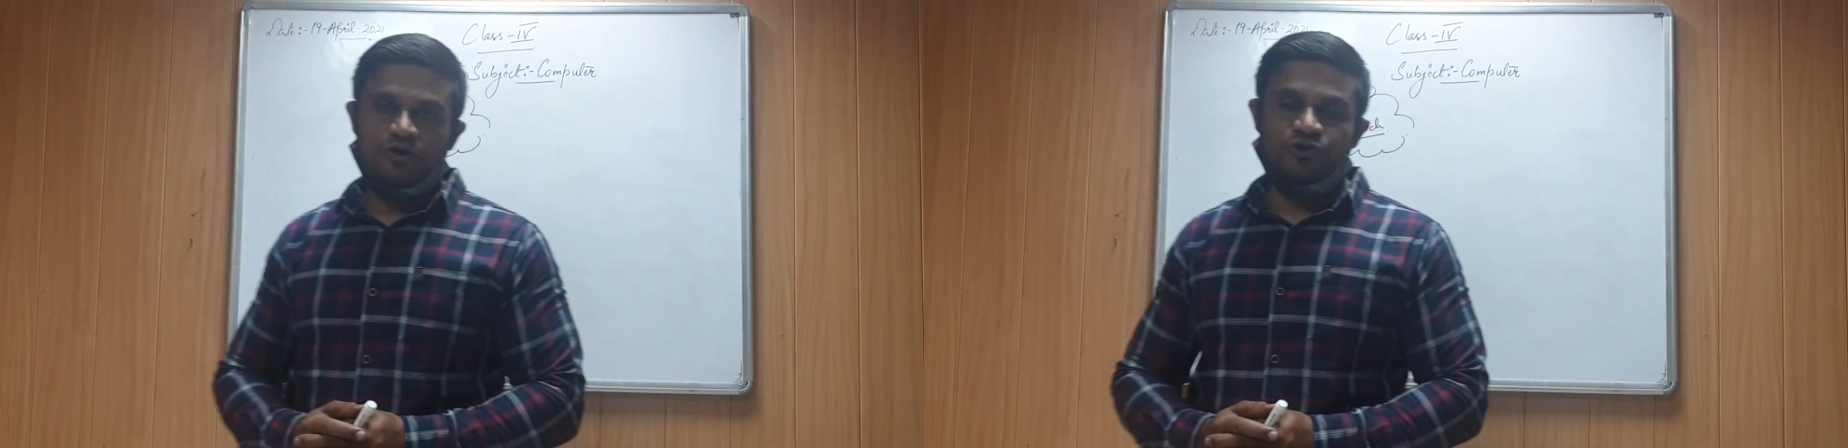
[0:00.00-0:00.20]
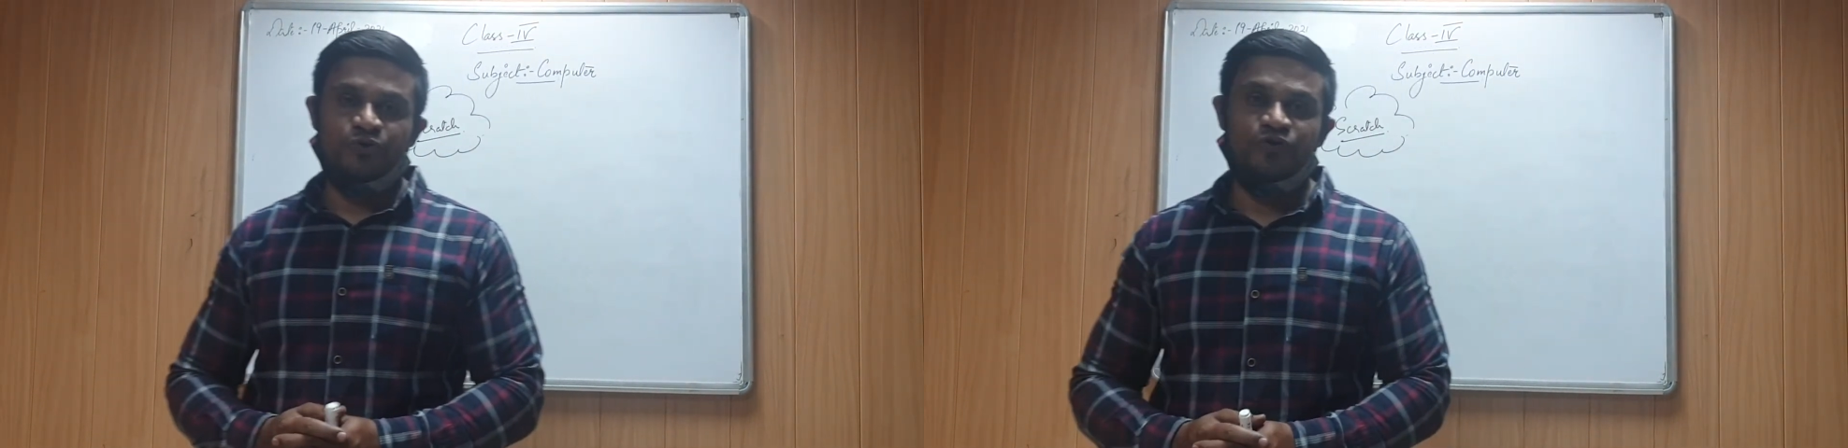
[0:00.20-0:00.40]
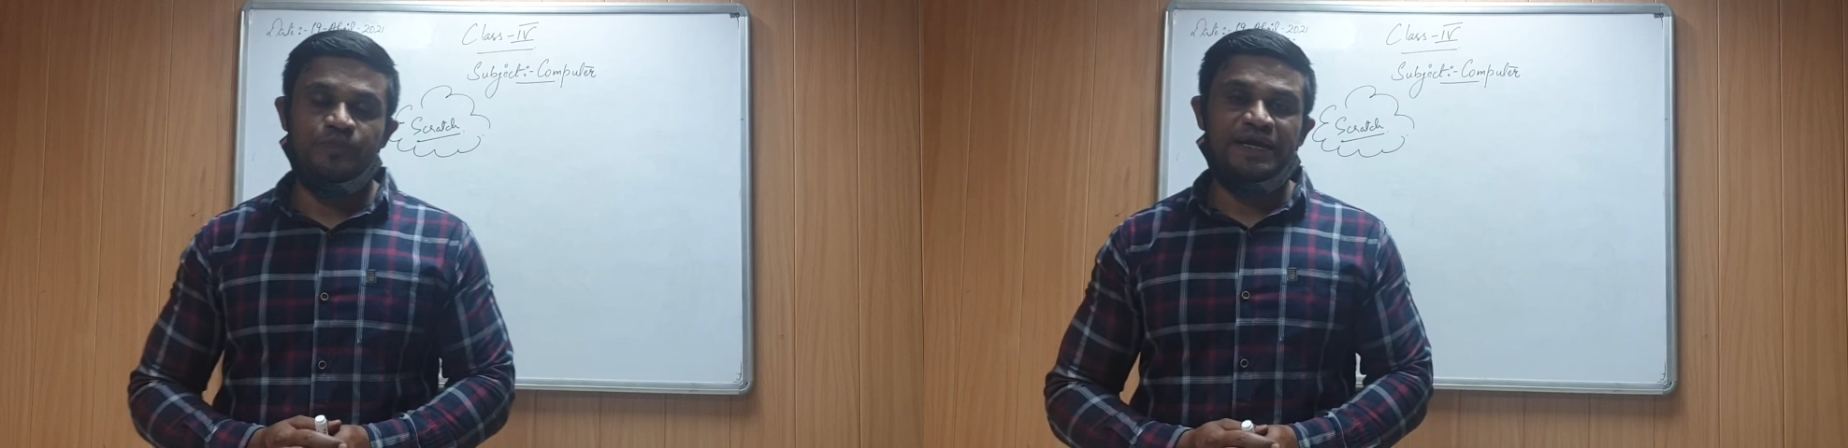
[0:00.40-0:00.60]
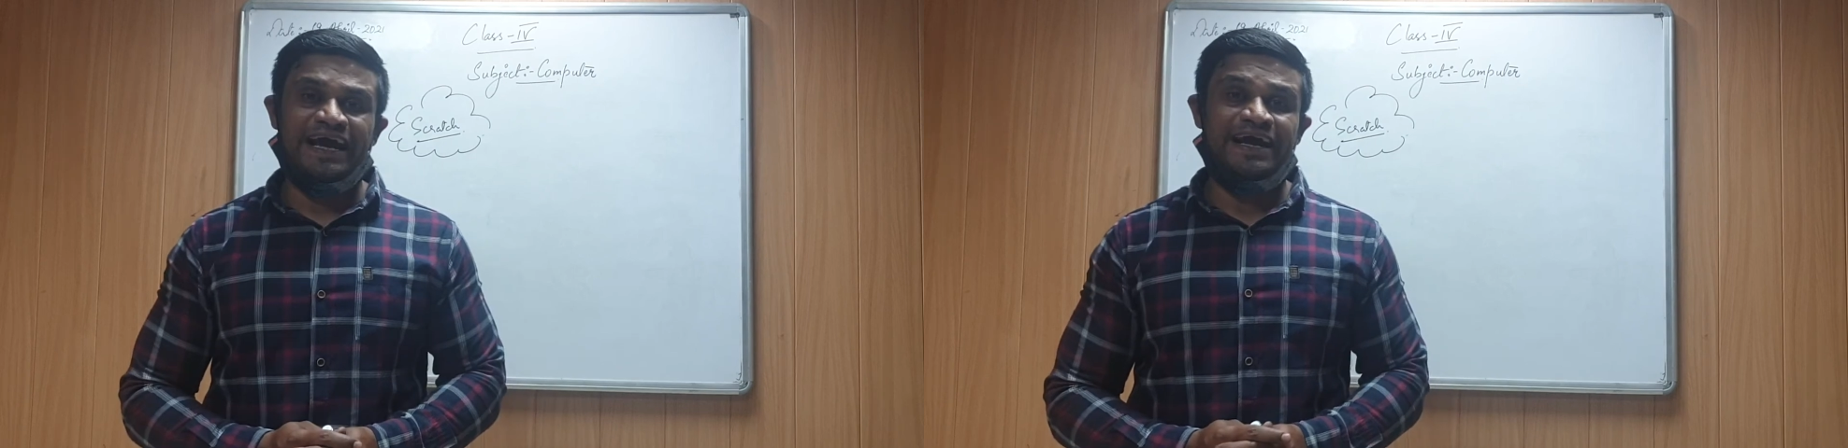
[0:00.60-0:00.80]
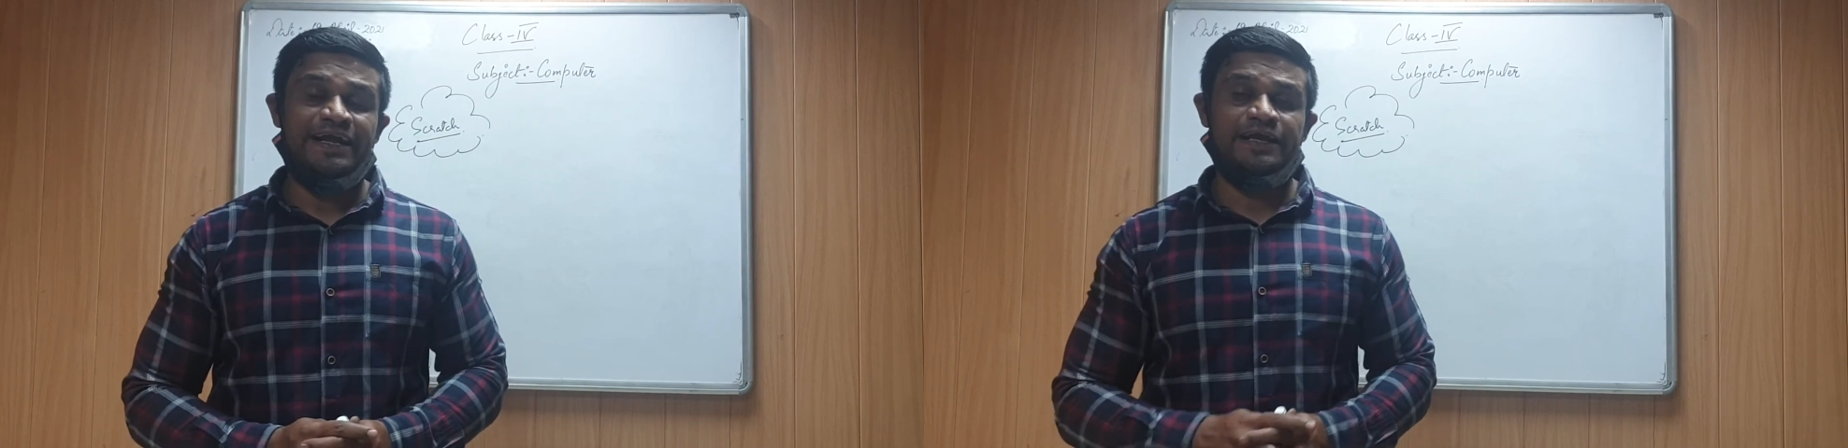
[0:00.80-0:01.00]
you would be
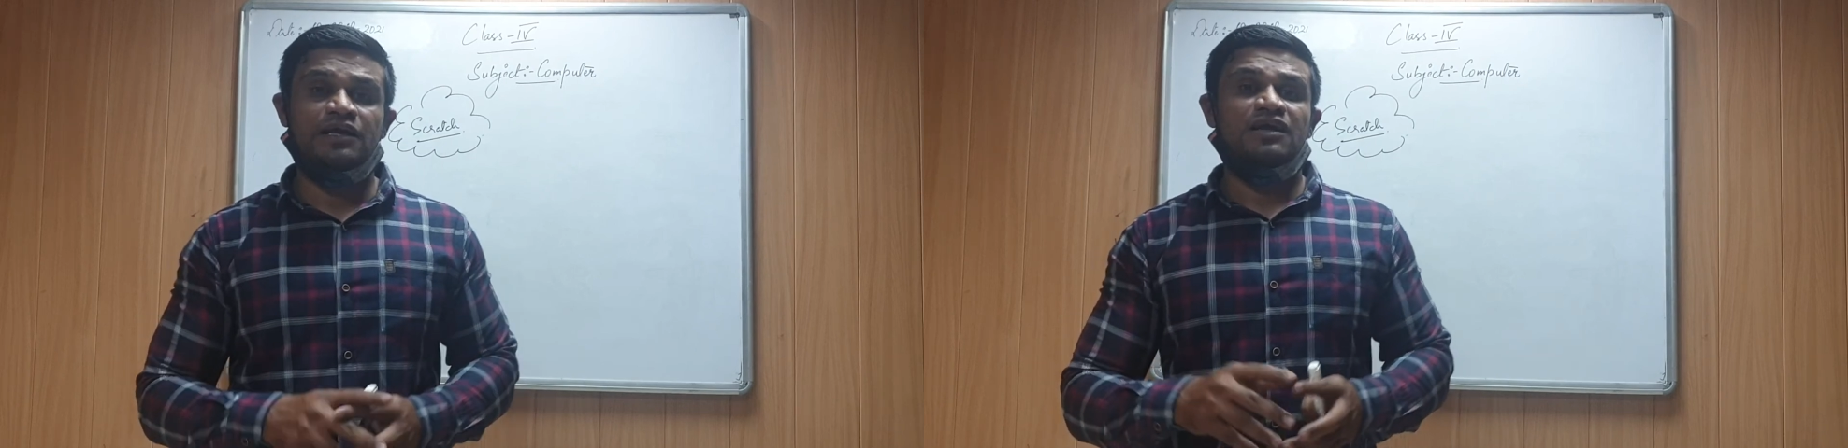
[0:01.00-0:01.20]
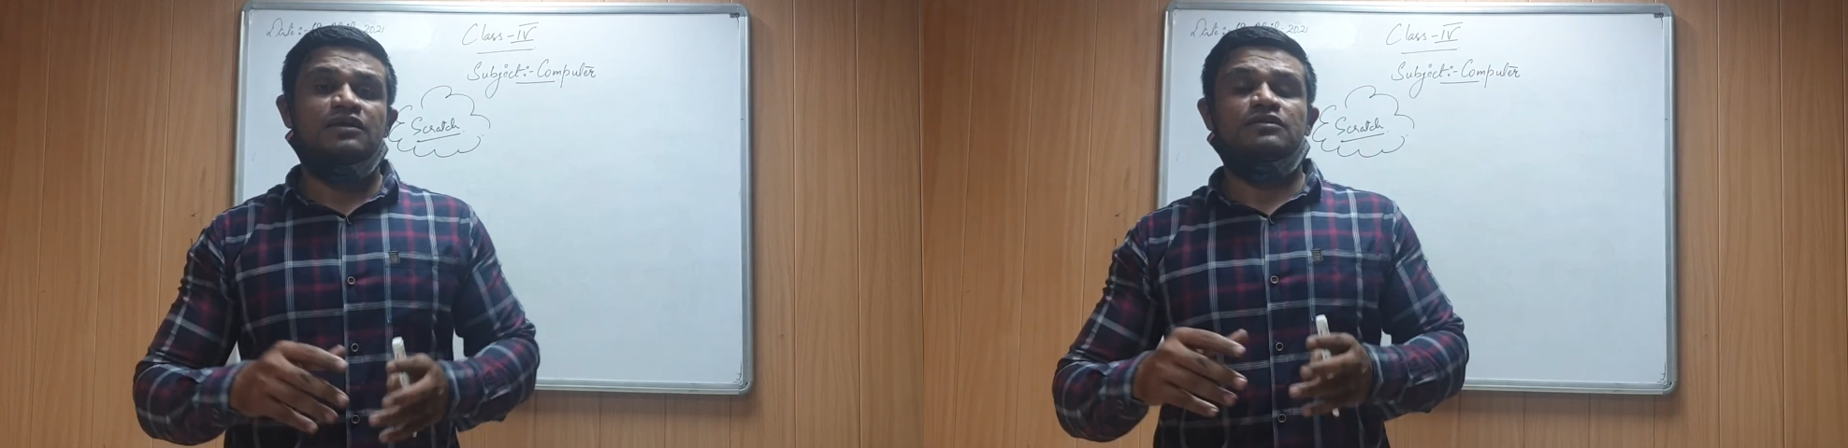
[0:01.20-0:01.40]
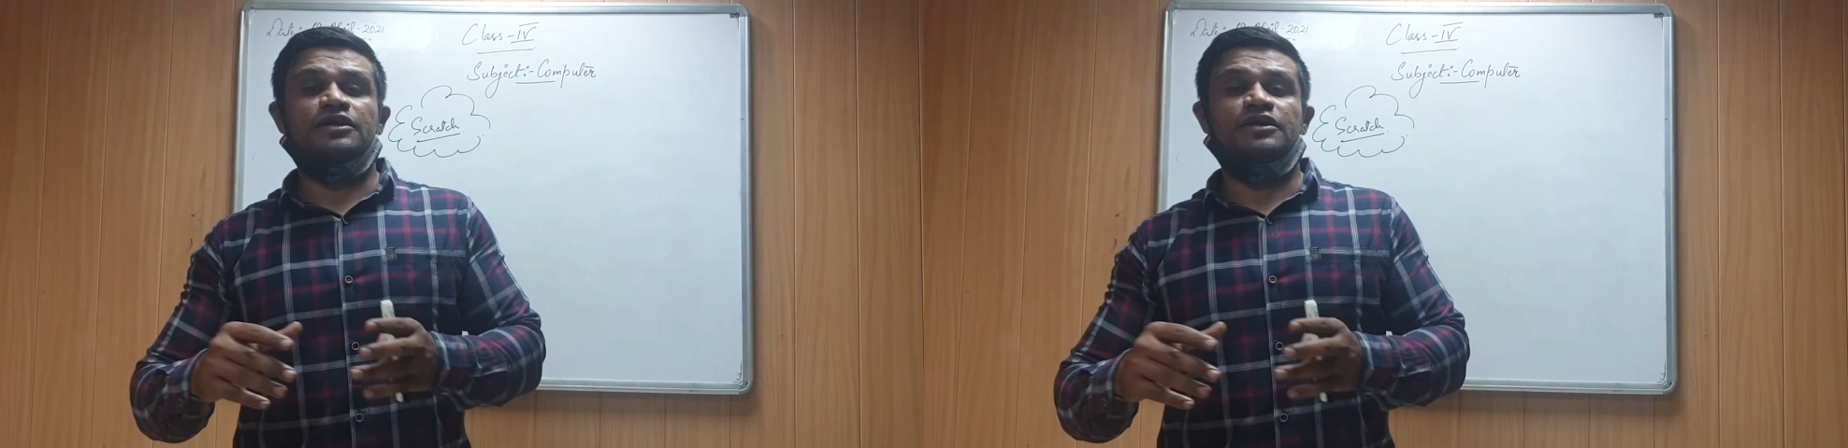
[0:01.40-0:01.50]
adding the